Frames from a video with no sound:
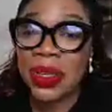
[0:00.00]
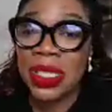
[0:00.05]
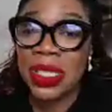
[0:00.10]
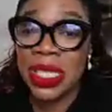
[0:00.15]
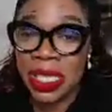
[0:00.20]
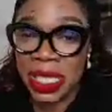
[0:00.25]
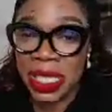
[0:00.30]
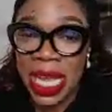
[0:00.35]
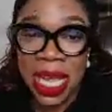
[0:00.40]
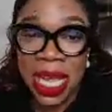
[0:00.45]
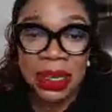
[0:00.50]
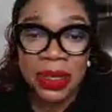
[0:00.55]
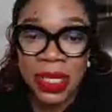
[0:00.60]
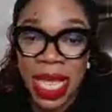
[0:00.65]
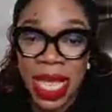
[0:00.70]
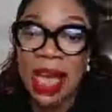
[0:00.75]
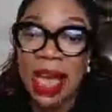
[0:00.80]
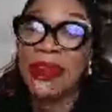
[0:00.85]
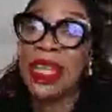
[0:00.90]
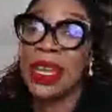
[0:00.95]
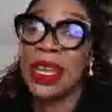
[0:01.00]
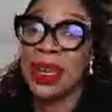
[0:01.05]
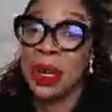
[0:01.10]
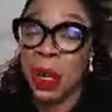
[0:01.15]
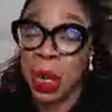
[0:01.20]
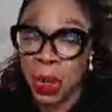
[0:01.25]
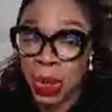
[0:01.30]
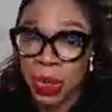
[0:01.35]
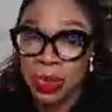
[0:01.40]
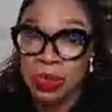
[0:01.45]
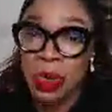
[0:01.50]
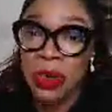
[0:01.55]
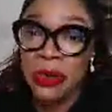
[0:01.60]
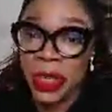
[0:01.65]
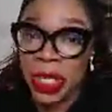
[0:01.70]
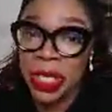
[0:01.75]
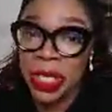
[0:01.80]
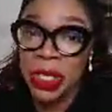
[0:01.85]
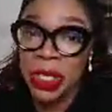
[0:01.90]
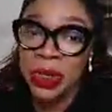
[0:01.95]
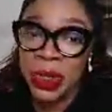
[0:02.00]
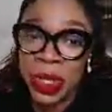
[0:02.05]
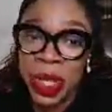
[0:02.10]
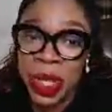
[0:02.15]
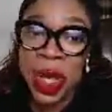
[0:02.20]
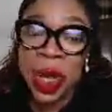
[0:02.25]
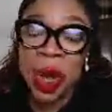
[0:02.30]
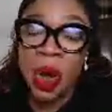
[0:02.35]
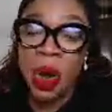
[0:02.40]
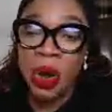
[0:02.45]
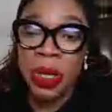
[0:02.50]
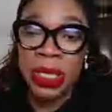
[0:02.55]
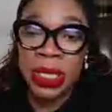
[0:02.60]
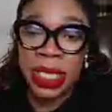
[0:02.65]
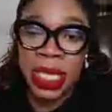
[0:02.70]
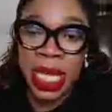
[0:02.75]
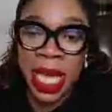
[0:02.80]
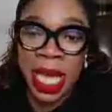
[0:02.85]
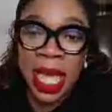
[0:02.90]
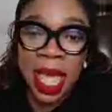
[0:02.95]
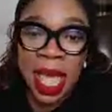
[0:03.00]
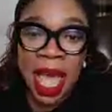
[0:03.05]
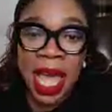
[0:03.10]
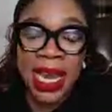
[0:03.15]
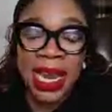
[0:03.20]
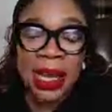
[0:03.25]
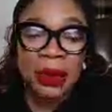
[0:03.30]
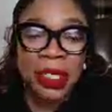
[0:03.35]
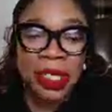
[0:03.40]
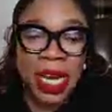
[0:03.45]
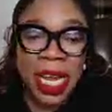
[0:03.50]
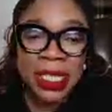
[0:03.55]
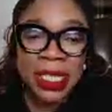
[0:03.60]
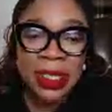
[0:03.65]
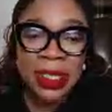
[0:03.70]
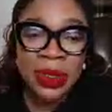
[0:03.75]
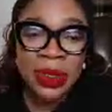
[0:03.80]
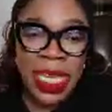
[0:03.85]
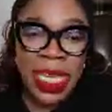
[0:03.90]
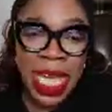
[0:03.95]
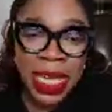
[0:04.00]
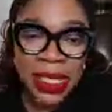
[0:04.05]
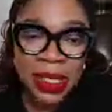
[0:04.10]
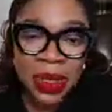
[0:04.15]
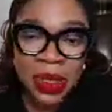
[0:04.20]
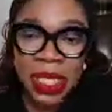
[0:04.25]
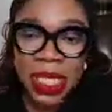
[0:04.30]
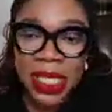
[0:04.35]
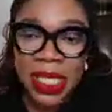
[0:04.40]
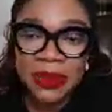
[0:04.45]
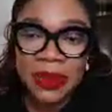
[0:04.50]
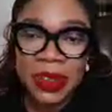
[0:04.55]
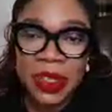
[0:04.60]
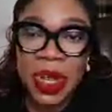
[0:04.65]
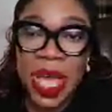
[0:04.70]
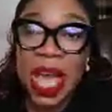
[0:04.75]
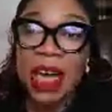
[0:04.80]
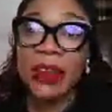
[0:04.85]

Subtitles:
Chandus. I have a lot more videos on there, and I'll try to tag it on this video.